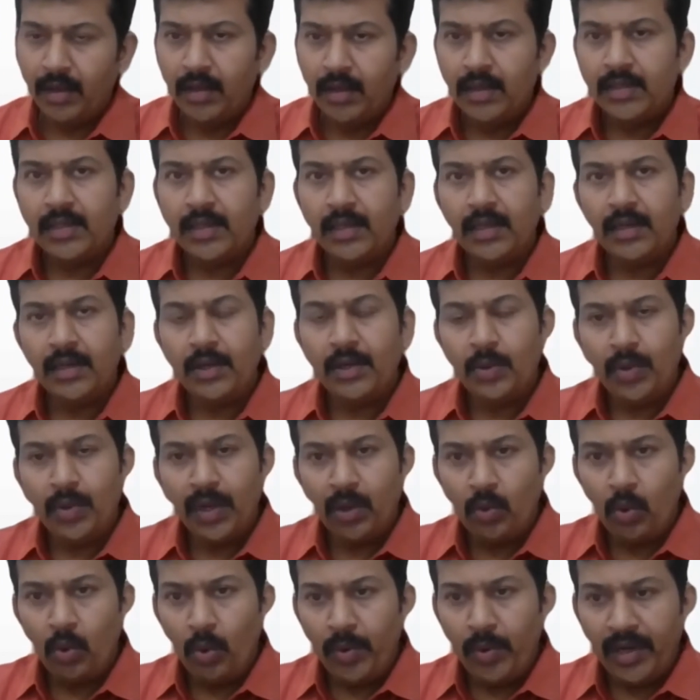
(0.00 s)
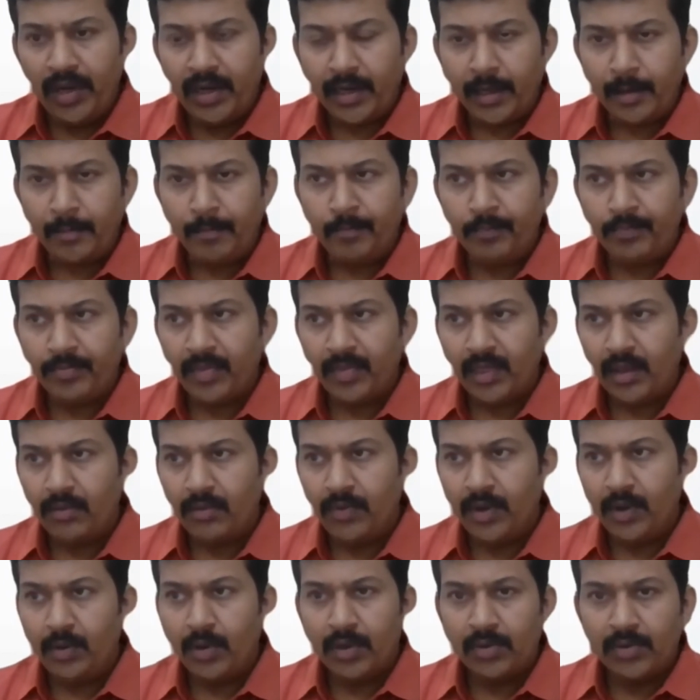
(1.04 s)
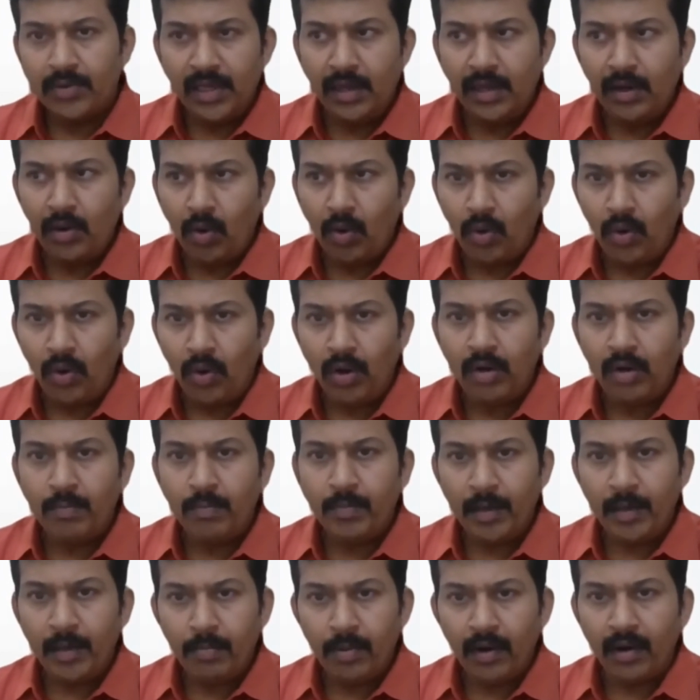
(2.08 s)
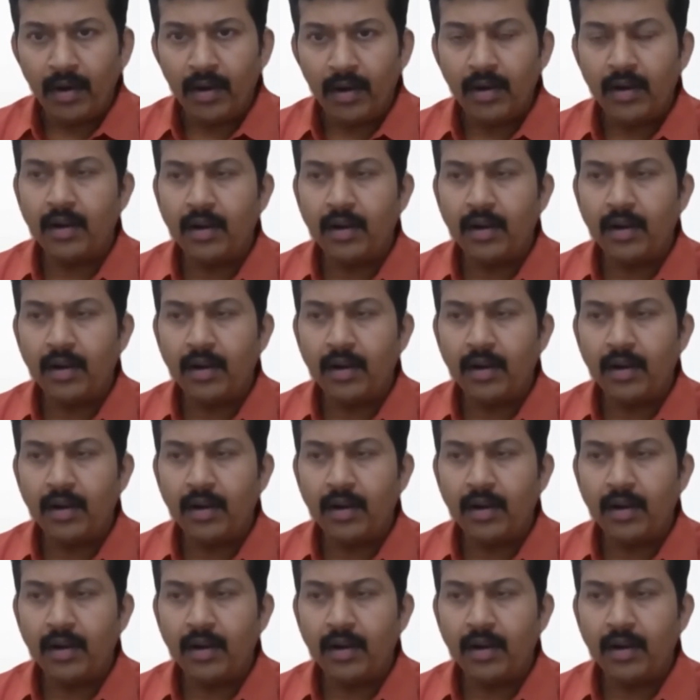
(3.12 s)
See, during COVID time, we would have seen all people